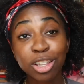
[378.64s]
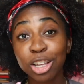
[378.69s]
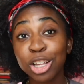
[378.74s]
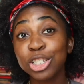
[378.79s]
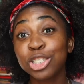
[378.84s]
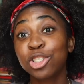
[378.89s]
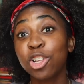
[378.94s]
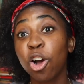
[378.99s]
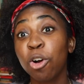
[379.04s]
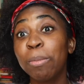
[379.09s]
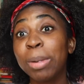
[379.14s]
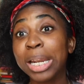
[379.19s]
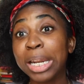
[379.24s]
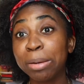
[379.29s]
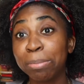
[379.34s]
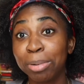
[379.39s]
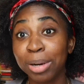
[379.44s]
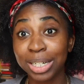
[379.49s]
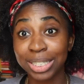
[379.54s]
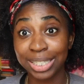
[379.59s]
So
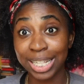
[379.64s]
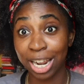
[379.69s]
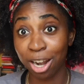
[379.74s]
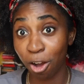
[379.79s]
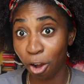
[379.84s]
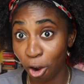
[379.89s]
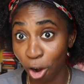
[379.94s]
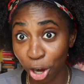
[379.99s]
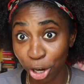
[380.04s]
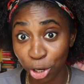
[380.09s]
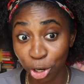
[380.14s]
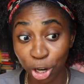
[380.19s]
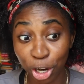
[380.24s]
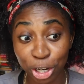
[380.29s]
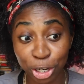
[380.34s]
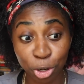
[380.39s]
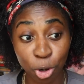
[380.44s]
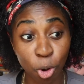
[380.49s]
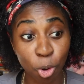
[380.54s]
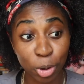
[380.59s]
many books that
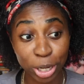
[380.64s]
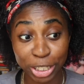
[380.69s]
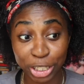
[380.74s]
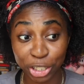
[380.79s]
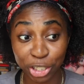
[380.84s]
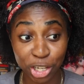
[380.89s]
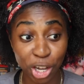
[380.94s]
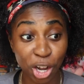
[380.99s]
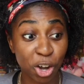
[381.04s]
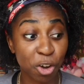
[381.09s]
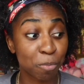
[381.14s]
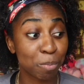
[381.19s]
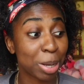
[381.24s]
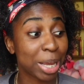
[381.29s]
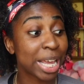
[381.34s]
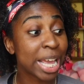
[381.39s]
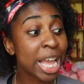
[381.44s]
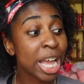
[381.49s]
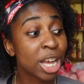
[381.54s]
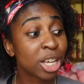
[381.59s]
aren't going to serve
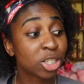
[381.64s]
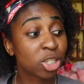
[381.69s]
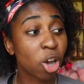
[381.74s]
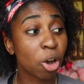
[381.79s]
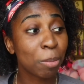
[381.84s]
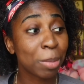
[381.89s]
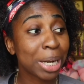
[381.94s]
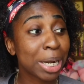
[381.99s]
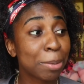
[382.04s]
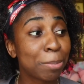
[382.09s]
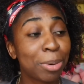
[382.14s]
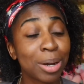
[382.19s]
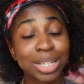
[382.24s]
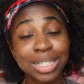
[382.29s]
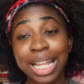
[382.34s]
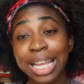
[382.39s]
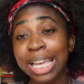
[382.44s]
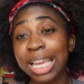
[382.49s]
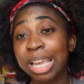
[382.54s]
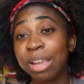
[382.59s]
me. So many books
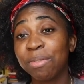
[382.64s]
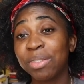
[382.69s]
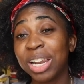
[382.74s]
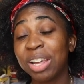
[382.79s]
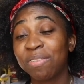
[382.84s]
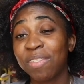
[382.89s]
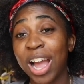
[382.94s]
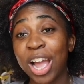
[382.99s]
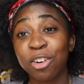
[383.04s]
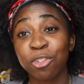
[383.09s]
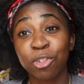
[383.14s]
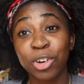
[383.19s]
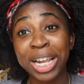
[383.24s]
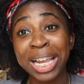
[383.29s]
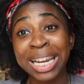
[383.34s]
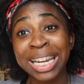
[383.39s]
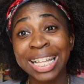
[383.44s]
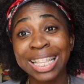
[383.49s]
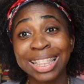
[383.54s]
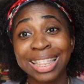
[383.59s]
that even if I
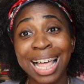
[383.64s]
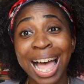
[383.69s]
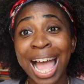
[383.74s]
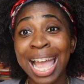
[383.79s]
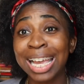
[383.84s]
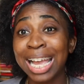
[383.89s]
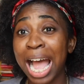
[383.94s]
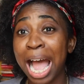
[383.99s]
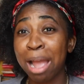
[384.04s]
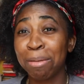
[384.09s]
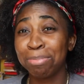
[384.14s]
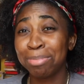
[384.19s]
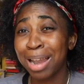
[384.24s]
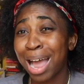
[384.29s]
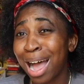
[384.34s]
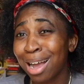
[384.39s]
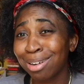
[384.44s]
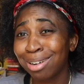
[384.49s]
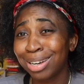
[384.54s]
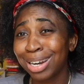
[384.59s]
read and like, I'm
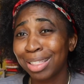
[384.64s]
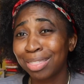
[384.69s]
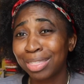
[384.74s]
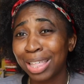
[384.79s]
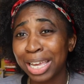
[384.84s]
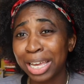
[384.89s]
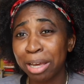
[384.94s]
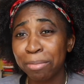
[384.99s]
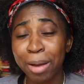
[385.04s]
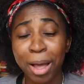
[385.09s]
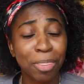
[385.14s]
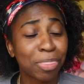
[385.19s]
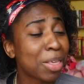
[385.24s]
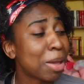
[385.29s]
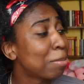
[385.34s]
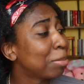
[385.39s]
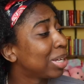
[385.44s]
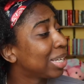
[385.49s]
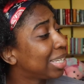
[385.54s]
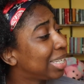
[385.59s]
not gonna think about
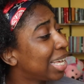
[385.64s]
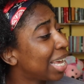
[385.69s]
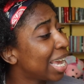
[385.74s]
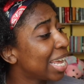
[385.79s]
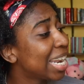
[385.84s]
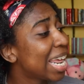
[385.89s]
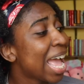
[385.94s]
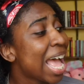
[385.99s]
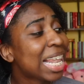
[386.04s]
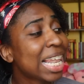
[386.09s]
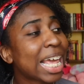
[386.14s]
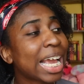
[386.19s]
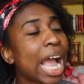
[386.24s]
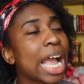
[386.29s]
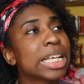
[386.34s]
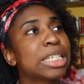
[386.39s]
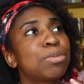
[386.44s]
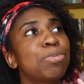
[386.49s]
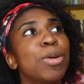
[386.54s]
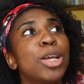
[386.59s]
them again. Like,
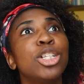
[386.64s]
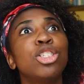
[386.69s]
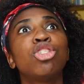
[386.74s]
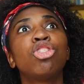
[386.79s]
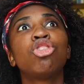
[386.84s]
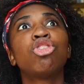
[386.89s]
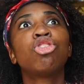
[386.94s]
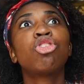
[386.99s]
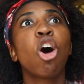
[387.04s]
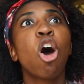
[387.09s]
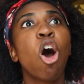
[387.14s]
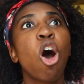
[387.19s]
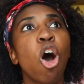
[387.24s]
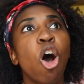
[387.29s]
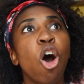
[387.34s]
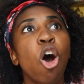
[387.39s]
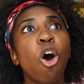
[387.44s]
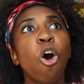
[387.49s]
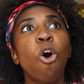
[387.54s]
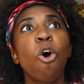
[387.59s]
I spend
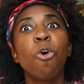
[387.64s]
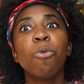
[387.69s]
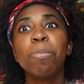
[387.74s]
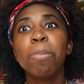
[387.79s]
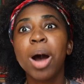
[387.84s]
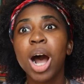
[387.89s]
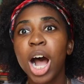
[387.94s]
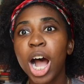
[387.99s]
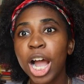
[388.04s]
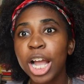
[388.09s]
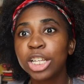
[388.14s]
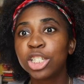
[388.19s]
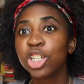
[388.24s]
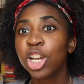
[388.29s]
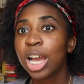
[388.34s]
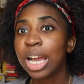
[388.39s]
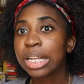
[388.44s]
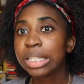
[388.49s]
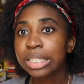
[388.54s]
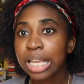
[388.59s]
so much
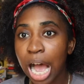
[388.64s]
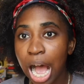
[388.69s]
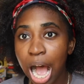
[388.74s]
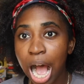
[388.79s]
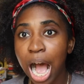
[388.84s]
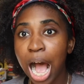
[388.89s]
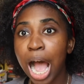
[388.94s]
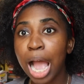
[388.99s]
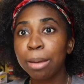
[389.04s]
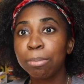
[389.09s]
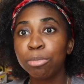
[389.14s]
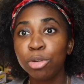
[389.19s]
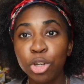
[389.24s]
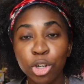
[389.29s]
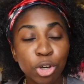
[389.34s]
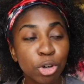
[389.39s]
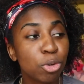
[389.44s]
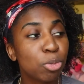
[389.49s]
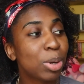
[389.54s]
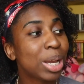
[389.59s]
time
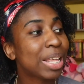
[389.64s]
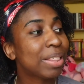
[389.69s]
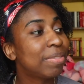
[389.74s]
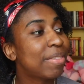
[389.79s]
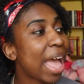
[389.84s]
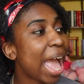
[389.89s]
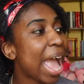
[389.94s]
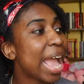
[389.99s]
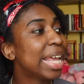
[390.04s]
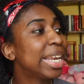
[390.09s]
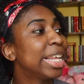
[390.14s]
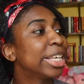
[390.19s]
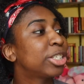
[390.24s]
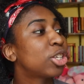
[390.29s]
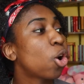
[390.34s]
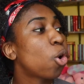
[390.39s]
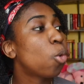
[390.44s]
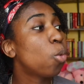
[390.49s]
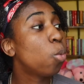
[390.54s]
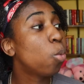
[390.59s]
doing that, and it's
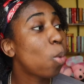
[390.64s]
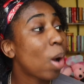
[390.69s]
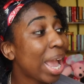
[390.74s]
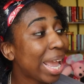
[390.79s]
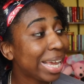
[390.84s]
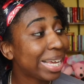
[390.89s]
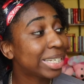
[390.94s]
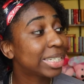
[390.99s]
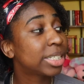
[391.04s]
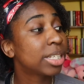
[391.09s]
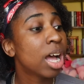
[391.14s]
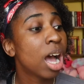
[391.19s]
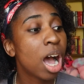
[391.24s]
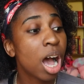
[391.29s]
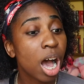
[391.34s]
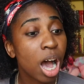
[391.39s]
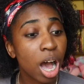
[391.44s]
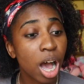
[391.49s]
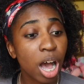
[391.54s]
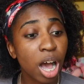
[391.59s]
a waste
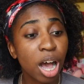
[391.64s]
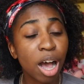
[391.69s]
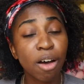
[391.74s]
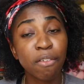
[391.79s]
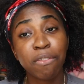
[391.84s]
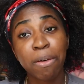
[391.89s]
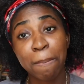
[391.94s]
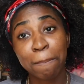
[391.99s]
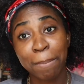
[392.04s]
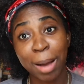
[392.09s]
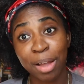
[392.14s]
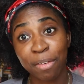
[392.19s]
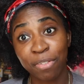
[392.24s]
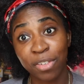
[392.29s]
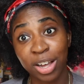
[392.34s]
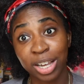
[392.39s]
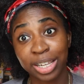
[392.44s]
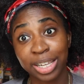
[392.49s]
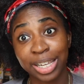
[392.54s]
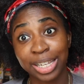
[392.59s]
of my
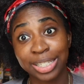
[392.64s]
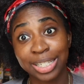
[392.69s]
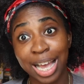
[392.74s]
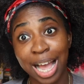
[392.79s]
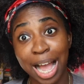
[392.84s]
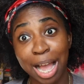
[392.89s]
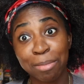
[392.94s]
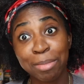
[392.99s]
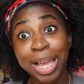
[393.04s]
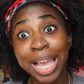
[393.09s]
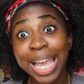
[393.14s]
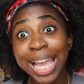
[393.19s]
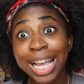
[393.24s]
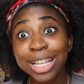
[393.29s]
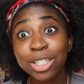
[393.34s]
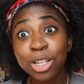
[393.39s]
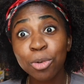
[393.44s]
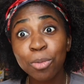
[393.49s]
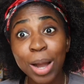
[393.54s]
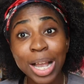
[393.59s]
fucking time.
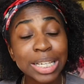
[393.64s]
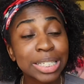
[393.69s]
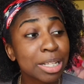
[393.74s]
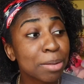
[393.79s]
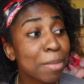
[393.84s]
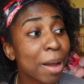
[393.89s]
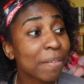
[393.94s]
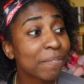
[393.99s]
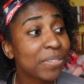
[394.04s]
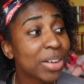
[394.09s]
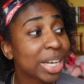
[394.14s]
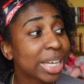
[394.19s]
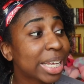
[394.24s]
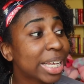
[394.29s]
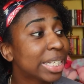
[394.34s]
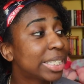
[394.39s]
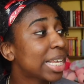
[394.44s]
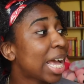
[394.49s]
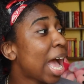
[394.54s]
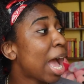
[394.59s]
It's a waste of my
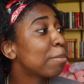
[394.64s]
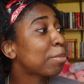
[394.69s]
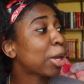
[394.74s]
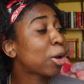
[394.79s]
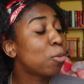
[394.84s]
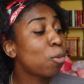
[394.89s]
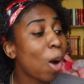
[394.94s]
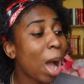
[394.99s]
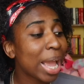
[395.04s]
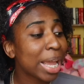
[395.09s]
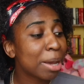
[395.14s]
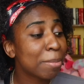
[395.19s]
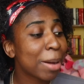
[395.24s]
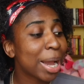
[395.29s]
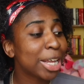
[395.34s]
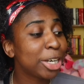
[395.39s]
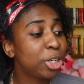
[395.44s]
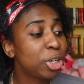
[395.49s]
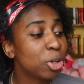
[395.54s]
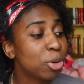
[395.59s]
fucking time. Like, why am
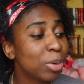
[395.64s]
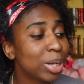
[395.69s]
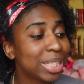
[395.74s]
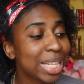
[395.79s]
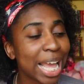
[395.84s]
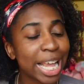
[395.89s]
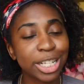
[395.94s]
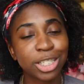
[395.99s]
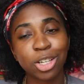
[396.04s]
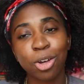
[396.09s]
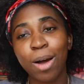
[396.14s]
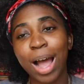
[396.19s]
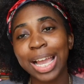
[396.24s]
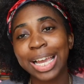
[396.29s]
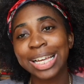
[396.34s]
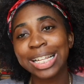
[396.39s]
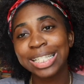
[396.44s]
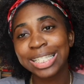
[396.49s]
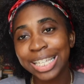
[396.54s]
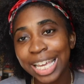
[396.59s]
I doing that? And so I
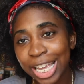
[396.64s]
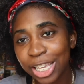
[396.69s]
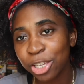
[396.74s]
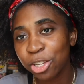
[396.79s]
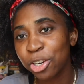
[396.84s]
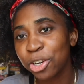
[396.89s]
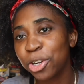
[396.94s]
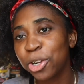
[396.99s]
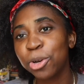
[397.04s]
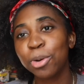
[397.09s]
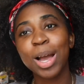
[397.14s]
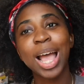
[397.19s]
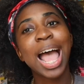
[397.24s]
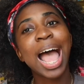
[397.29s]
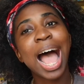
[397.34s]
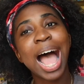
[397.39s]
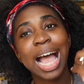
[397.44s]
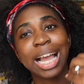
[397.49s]
continue to do it.